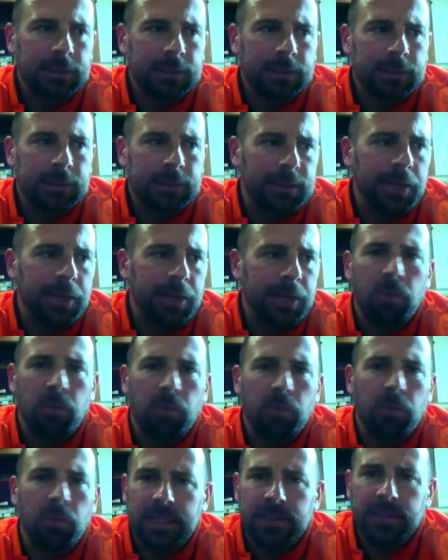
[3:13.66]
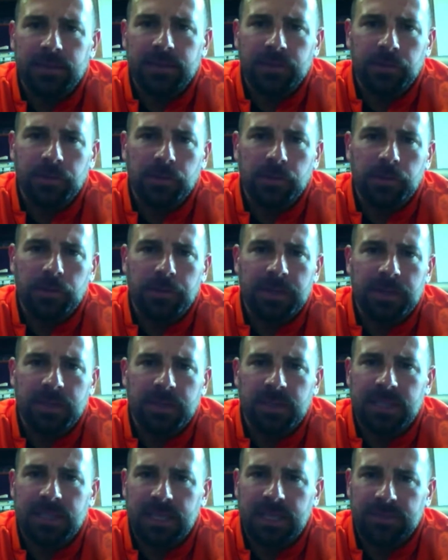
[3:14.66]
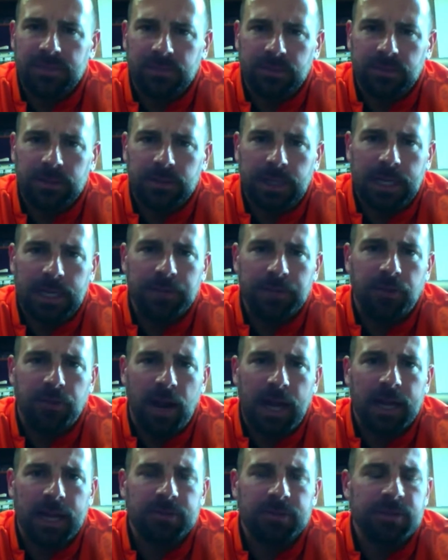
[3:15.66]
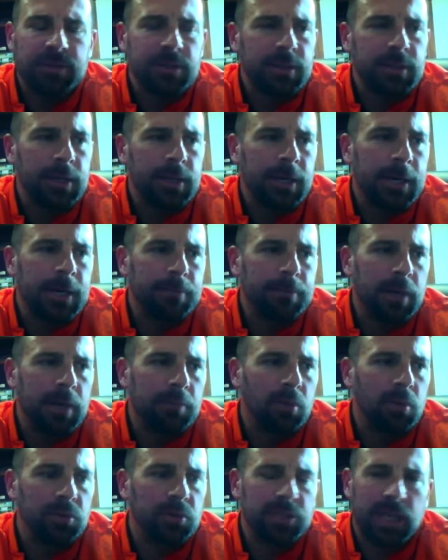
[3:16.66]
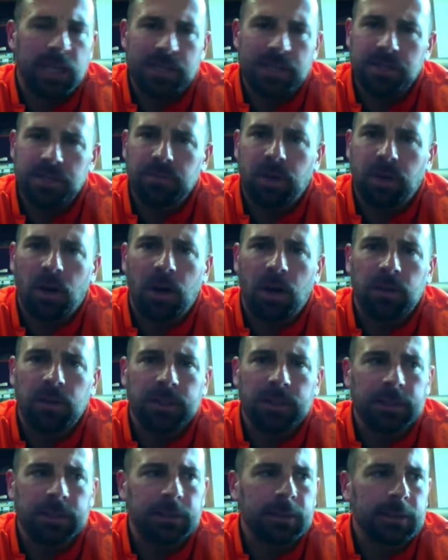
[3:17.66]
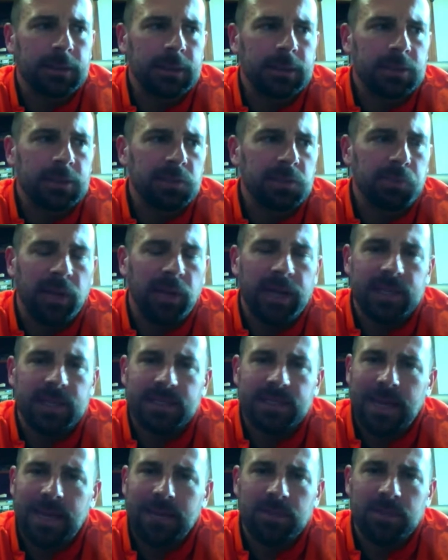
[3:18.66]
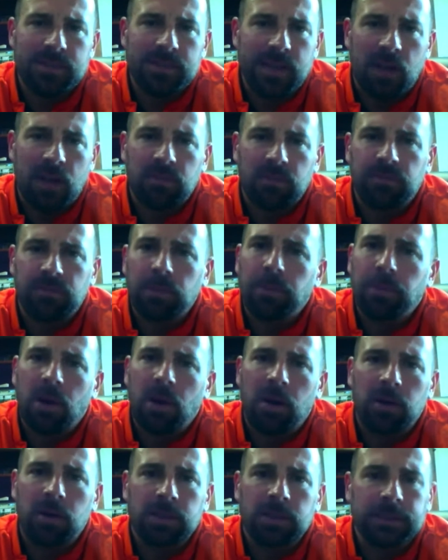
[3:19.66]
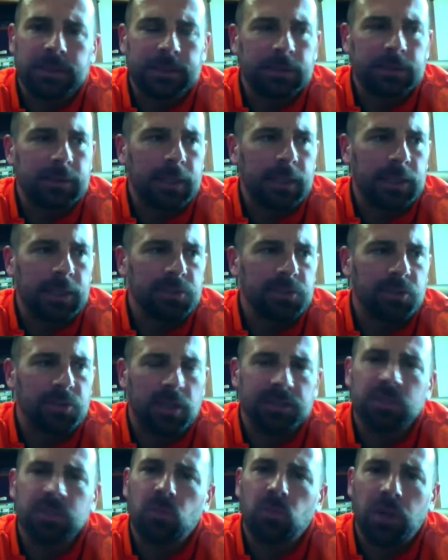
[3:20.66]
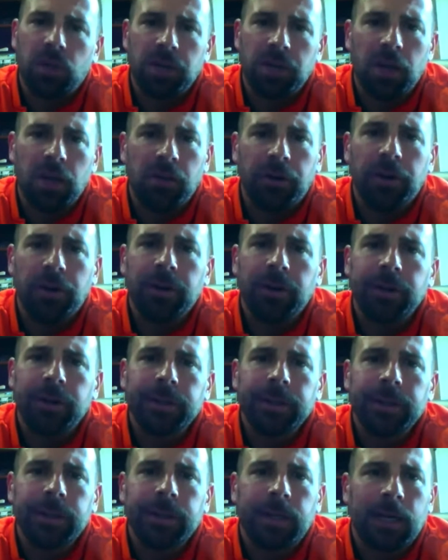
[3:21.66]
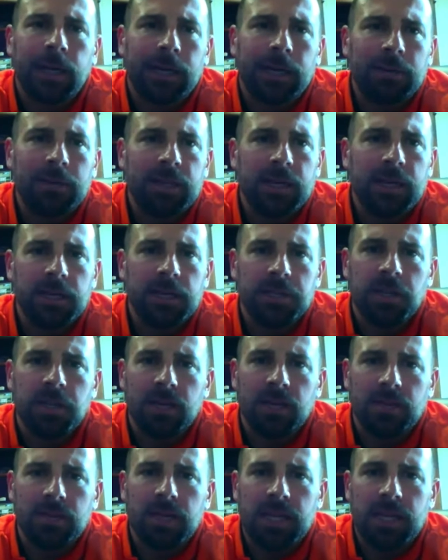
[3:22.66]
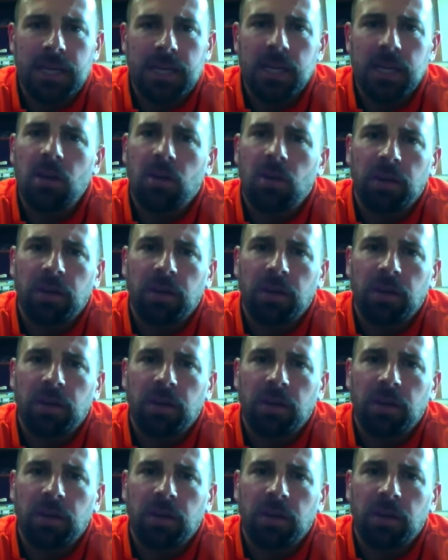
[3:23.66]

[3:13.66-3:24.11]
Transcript: hinder our ability to be successful on drives on both sides of the ball. And just playing assignment sound football and trust in one another, I think is going to be key going